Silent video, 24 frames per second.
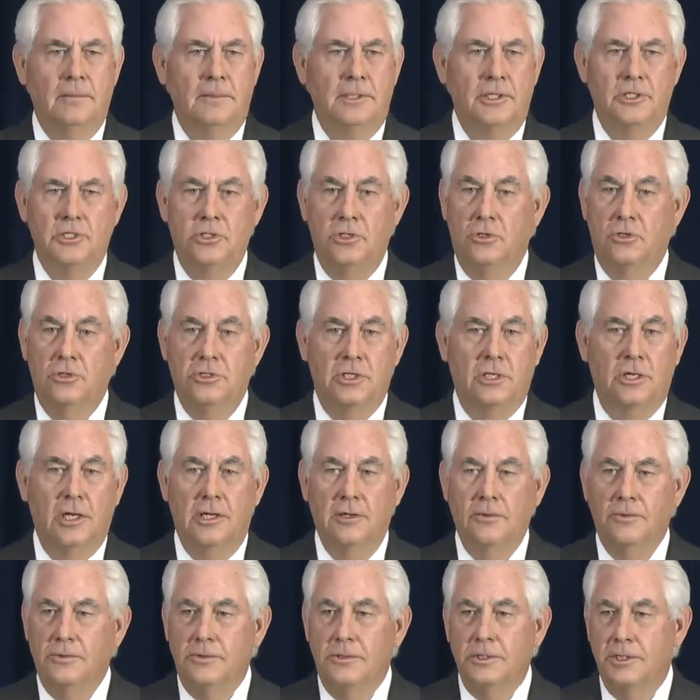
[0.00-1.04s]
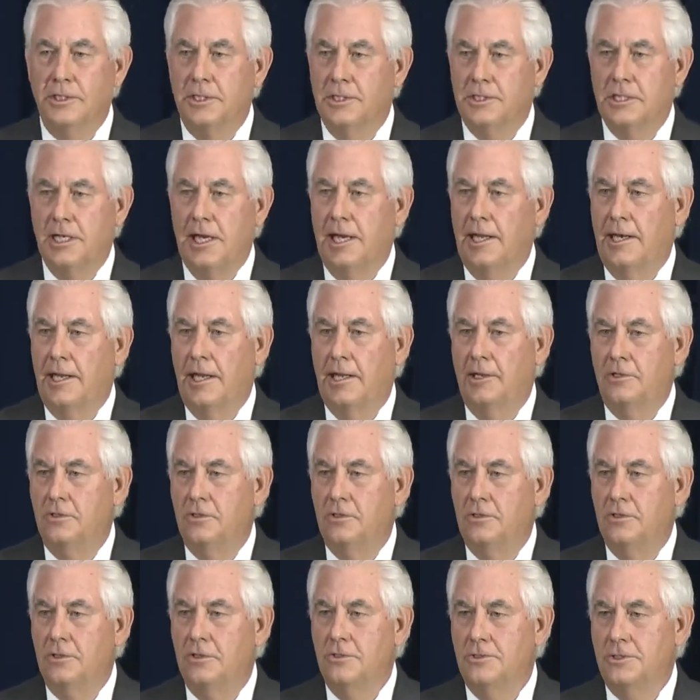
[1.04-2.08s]
It's yours alone to decide how
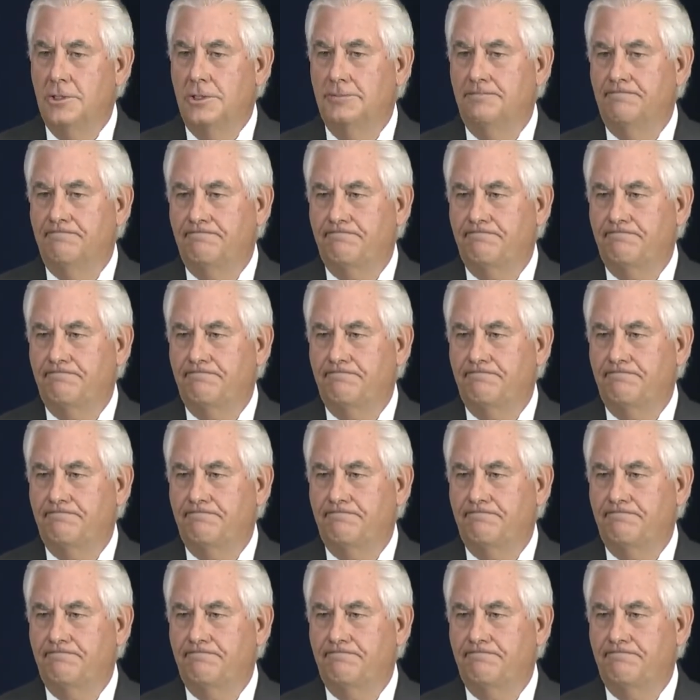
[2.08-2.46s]
you use it.